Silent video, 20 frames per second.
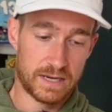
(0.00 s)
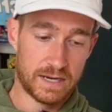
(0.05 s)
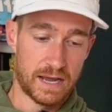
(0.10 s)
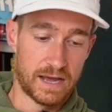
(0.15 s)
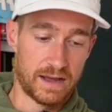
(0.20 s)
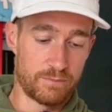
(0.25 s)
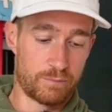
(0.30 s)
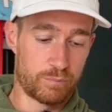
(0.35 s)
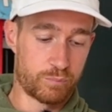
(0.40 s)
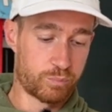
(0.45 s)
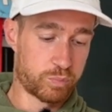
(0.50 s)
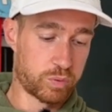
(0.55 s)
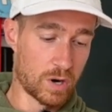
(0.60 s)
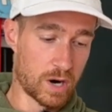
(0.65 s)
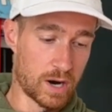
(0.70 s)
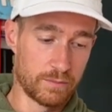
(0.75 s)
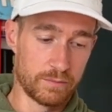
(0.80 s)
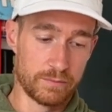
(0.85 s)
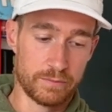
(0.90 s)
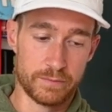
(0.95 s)
And I
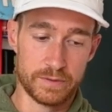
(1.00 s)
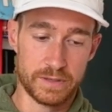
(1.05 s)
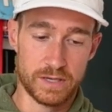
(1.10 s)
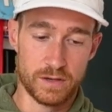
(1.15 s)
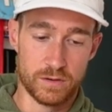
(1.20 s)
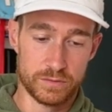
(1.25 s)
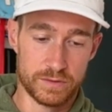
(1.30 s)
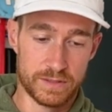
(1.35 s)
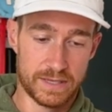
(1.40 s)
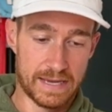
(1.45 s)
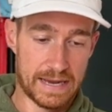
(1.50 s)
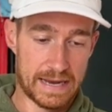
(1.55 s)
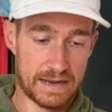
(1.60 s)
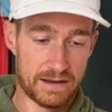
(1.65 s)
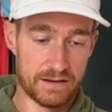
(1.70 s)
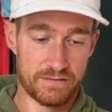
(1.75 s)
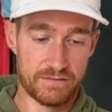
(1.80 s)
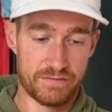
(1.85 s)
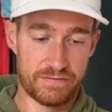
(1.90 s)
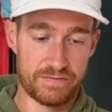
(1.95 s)
probably only
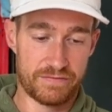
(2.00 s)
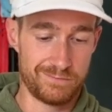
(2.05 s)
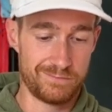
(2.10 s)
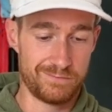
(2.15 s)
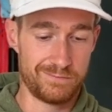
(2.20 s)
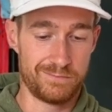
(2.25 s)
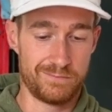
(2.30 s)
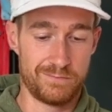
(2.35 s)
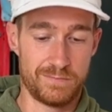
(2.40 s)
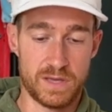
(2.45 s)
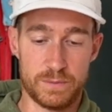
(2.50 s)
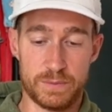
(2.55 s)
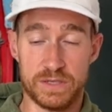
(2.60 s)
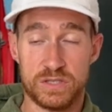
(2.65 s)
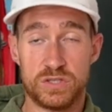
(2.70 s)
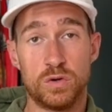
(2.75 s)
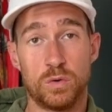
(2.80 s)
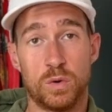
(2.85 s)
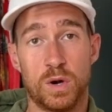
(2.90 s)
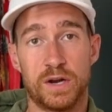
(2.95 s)
have maybe
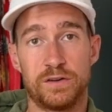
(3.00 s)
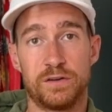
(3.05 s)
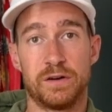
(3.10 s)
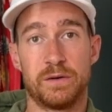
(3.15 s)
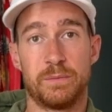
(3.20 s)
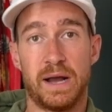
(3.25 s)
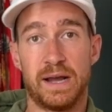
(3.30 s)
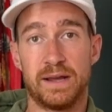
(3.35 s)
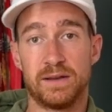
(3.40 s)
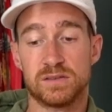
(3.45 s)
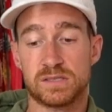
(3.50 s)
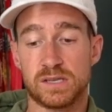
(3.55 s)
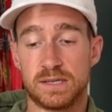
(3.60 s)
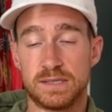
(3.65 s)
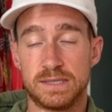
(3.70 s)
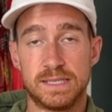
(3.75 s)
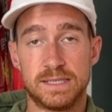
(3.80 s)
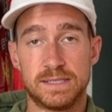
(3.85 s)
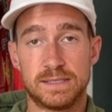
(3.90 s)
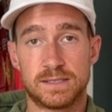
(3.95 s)
200 miles
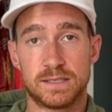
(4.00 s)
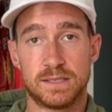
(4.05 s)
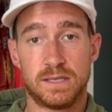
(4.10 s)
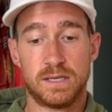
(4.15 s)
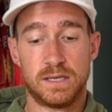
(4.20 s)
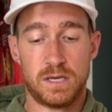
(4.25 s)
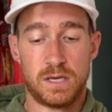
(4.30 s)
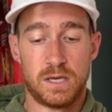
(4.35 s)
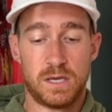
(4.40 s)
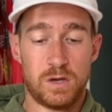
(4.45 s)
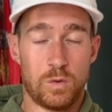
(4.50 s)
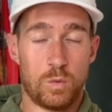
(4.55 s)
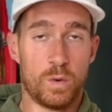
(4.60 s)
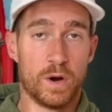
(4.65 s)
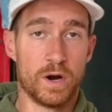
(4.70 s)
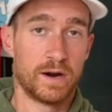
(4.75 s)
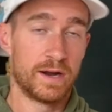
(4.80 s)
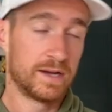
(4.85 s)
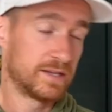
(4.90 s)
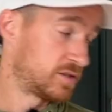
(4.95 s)
on these,
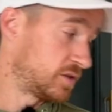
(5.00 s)
whereas a